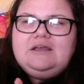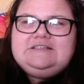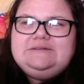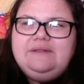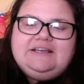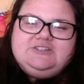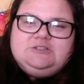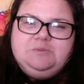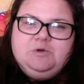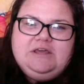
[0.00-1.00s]
some like
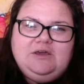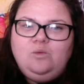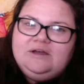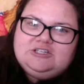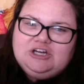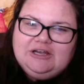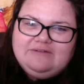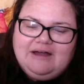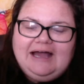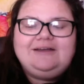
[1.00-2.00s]
spooky wintry
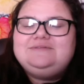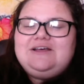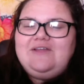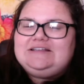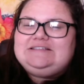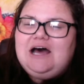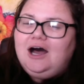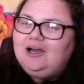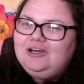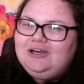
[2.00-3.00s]
vibes and that's the
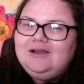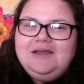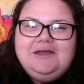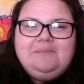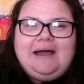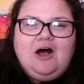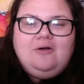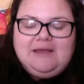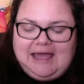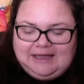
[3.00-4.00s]
hunger by
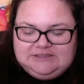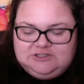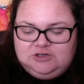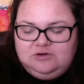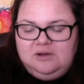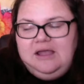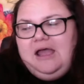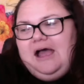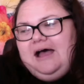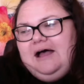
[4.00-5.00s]
Alma Katsu
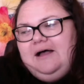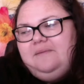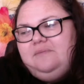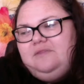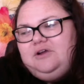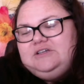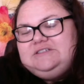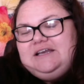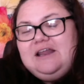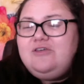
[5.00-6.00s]
um, there's
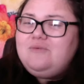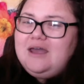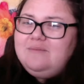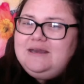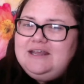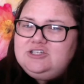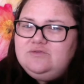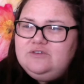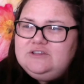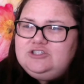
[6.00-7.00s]
another recommendation
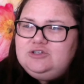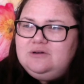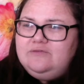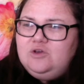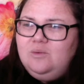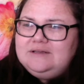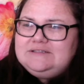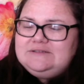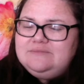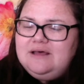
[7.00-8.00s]
for this too if you want
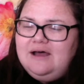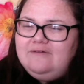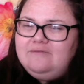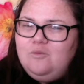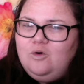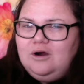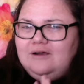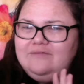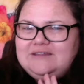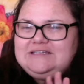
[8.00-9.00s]
some of more
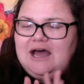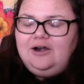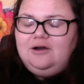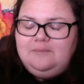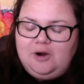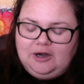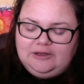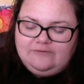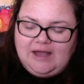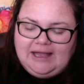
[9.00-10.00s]
of the donner
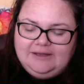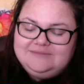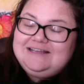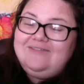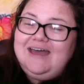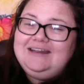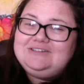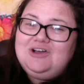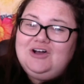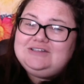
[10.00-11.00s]
party vibes and that is
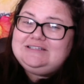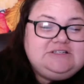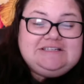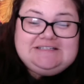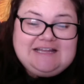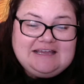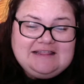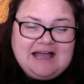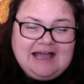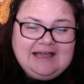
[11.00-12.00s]
called to, to stay
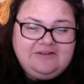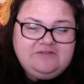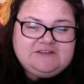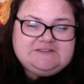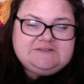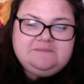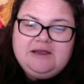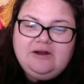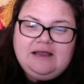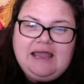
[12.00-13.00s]
alive this is
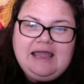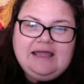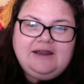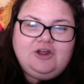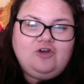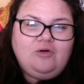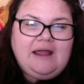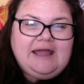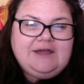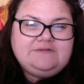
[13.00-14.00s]
mary ann
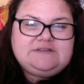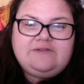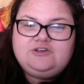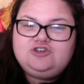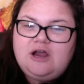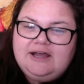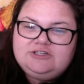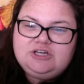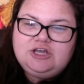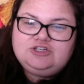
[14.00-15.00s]
graves and the
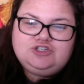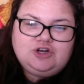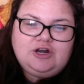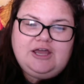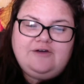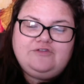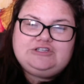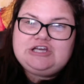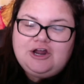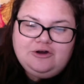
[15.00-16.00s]
tragic journey of the
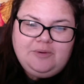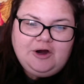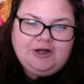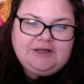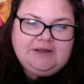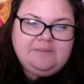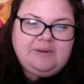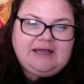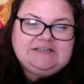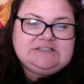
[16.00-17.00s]
donner party
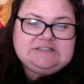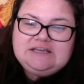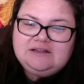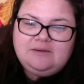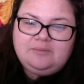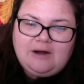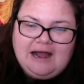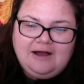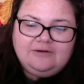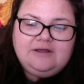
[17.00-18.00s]
by Skila
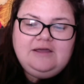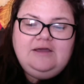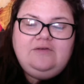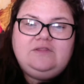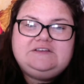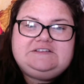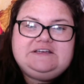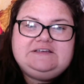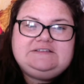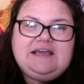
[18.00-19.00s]
brown this
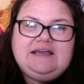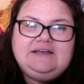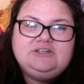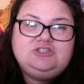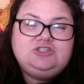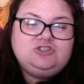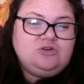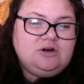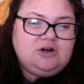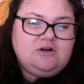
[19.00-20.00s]
is a
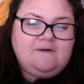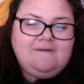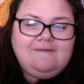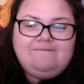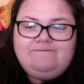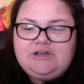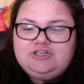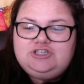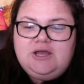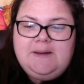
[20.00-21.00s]
historical
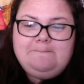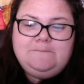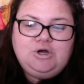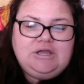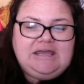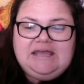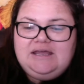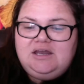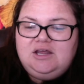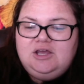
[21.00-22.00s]
fiction book
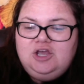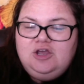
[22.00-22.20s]
in